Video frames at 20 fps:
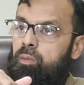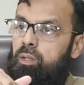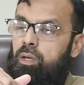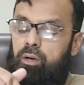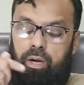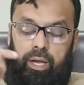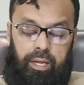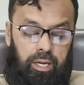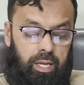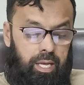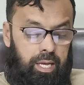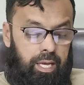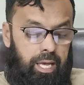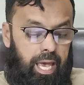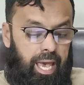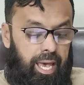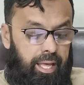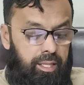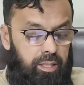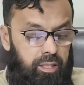Right.
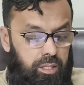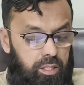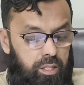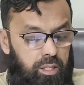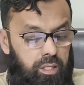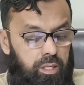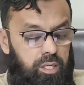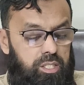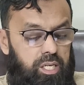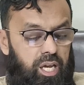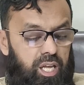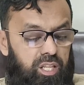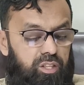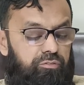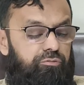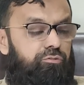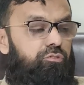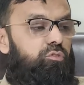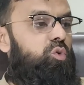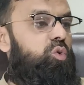And third and the
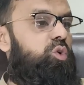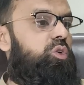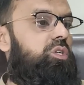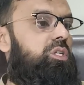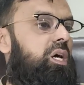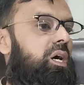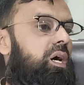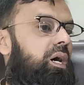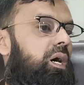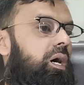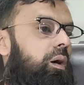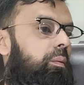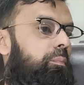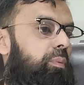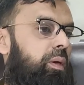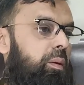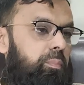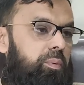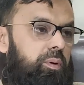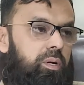fourth
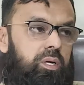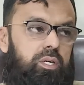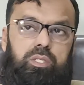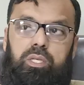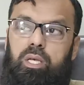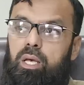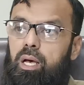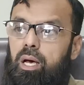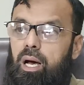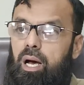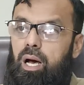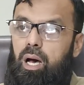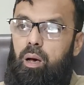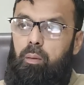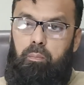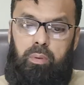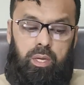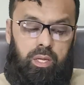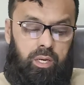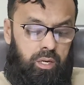papers,
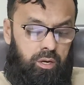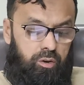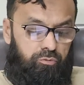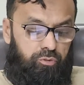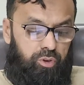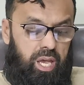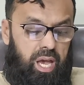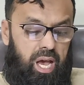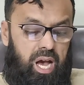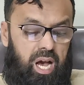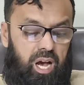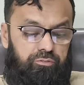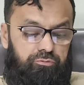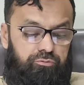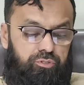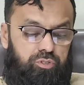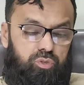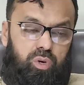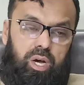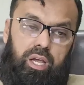I mean, we
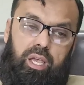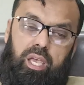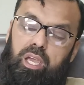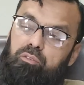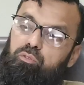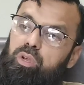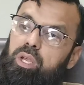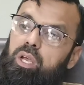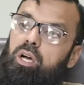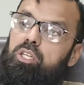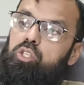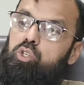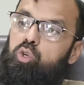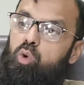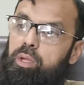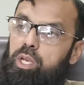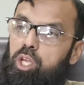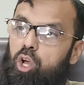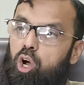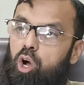have to, again, we got so
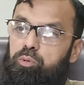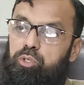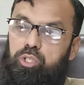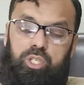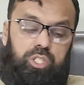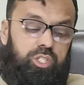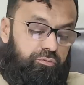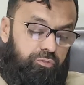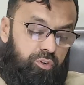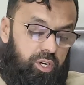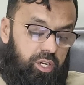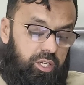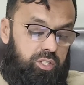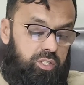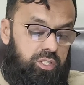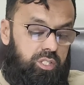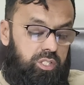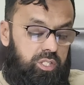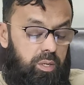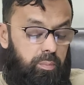many options. For
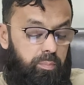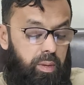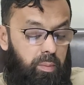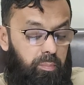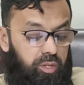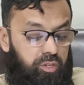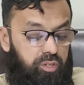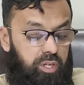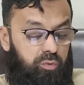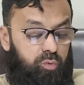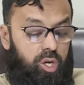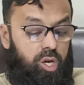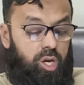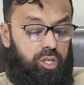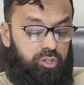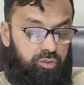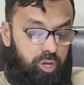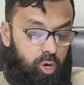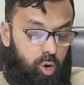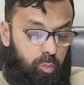instance, in paper 3 we
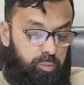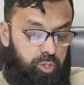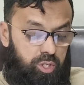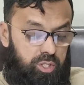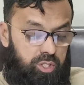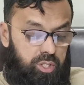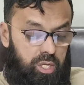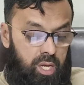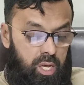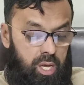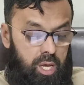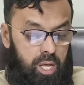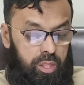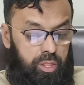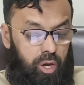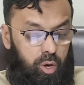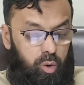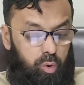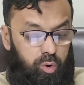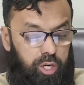got three options:
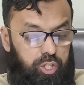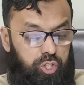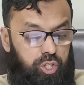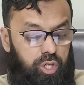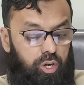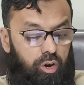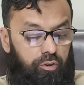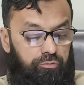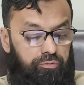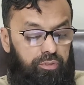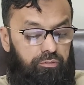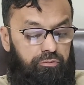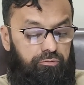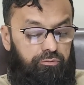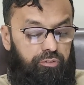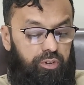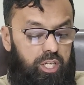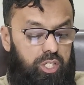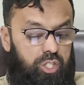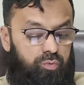the origin of the
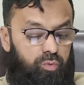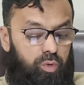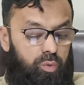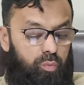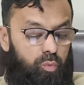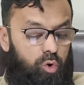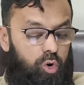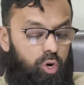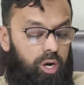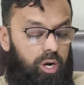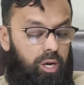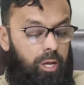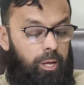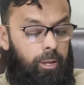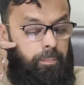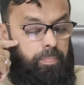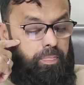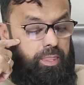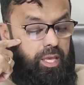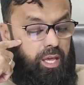First World War,
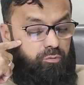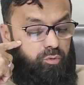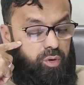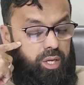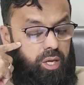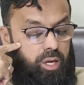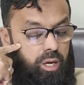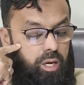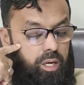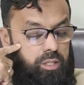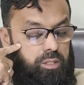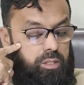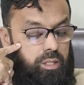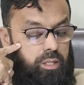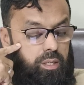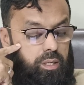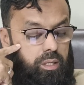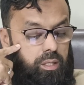then we got